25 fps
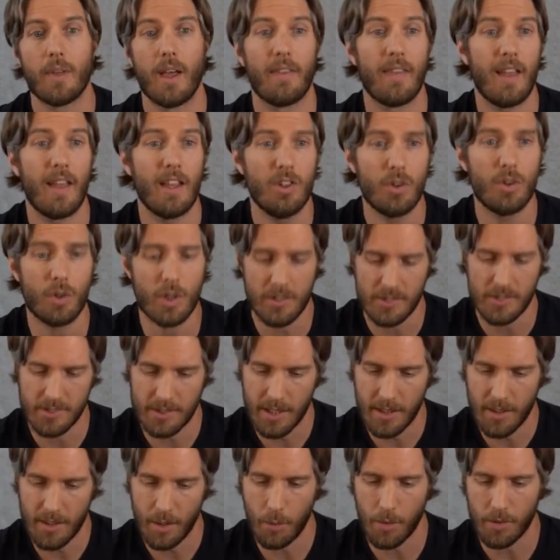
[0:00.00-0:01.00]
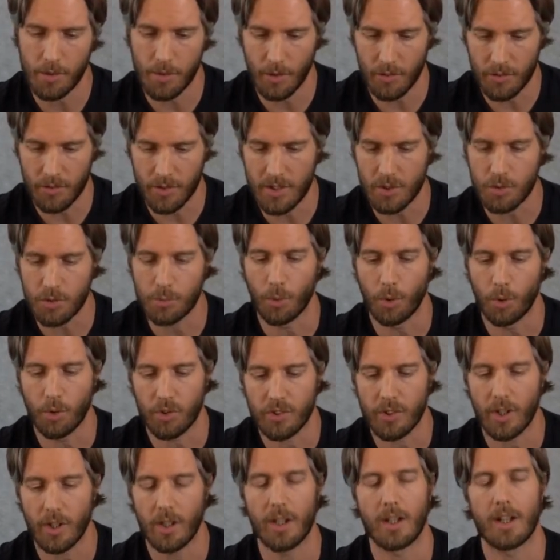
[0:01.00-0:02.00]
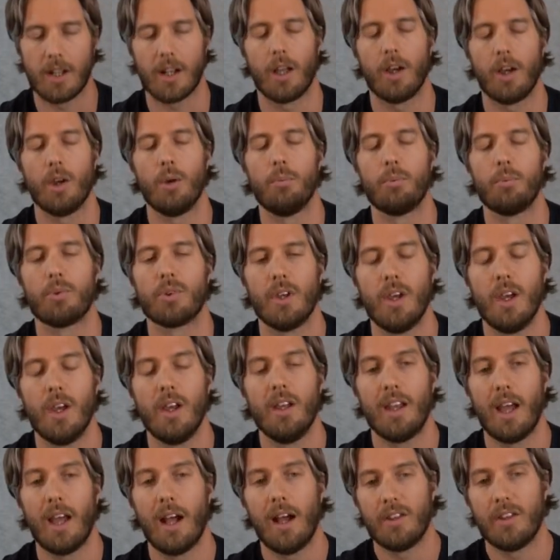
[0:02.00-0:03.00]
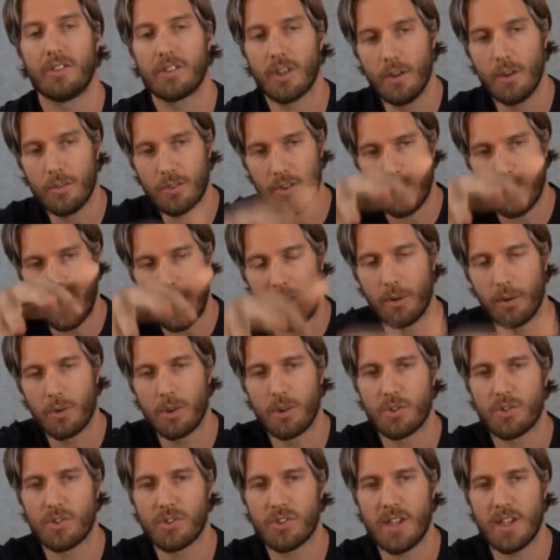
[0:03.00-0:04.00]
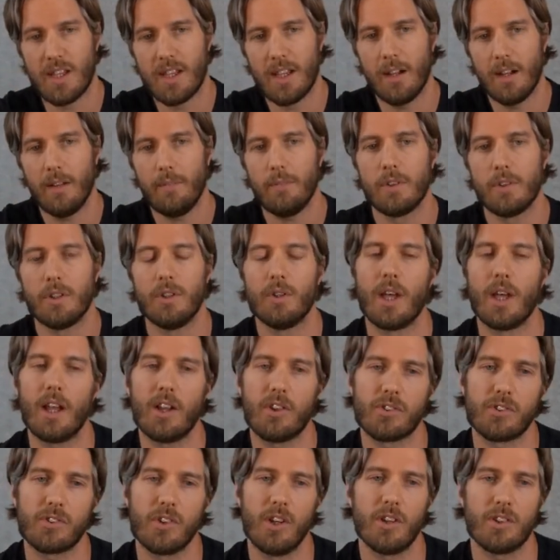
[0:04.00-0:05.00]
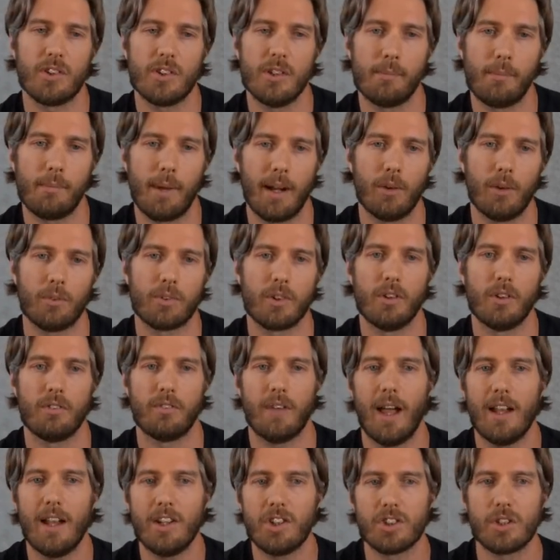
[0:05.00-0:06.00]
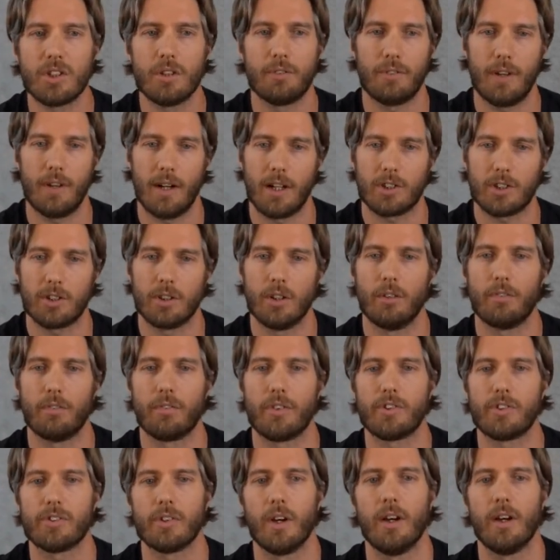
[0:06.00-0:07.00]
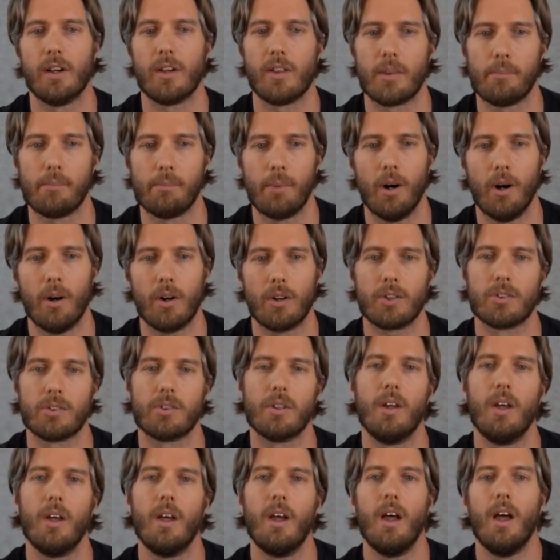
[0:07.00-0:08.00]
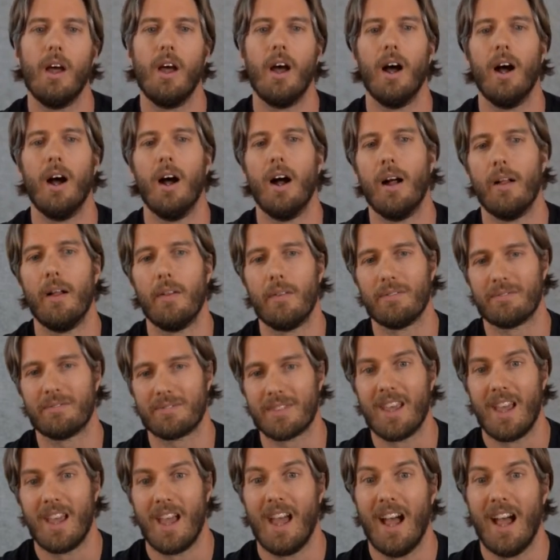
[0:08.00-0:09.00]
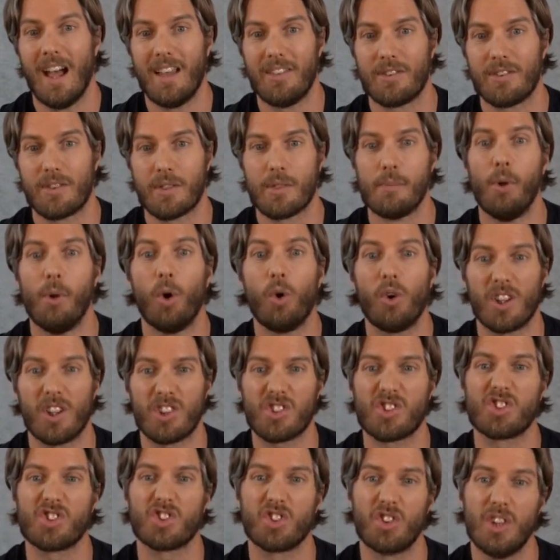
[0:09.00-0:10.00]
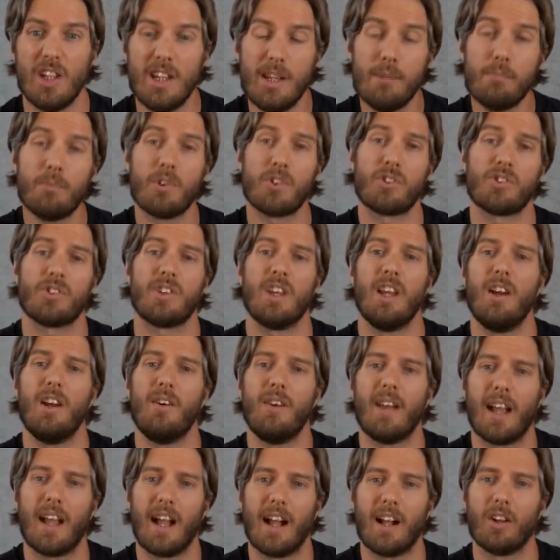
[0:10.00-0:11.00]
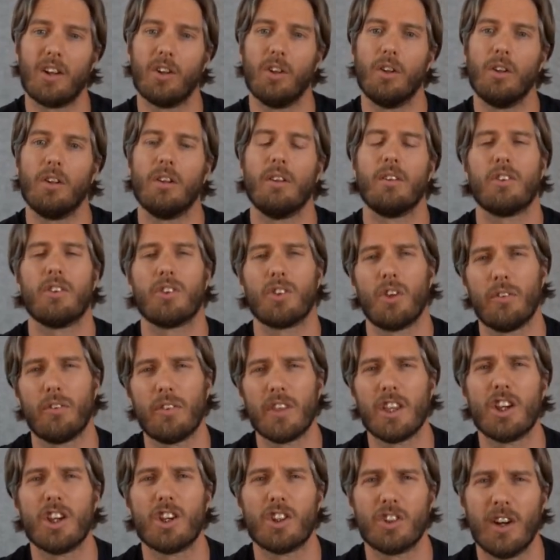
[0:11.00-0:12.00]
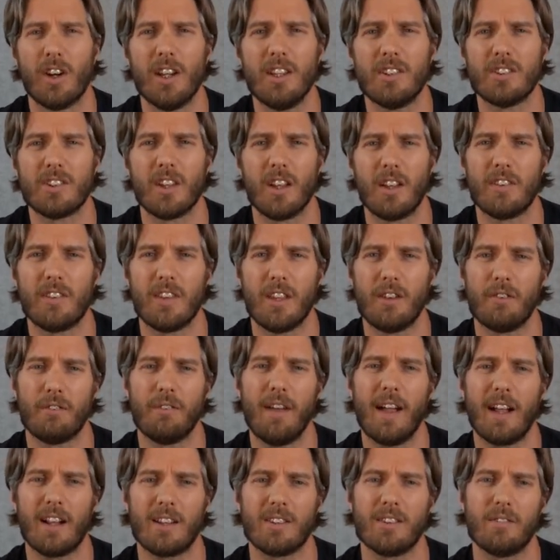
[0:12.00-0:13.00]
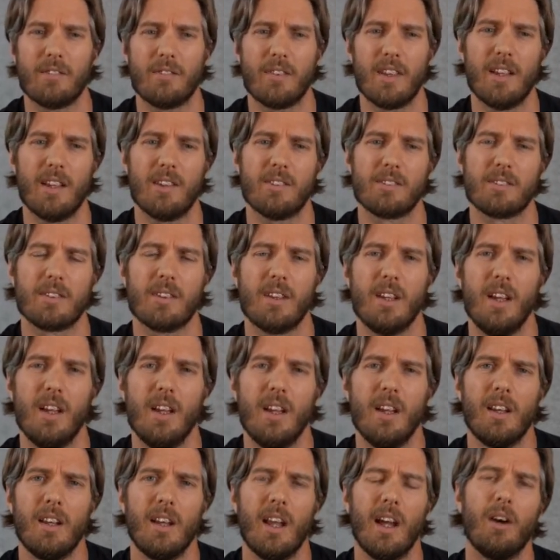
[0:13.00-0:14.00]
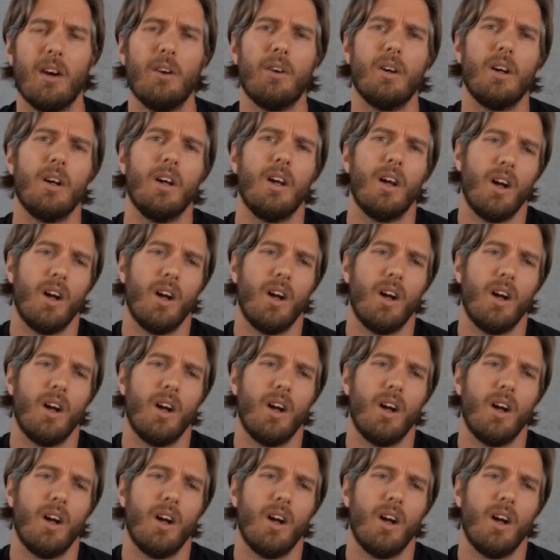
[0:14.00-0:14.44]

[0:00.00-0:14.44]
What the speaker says: then you can see that we've got these small side lobes. Now, in terms of how you steer, you get a certain amount of edge diffraction off the side of the box. And the more extreme the steering angle, sort of the greater the effect of this. Now,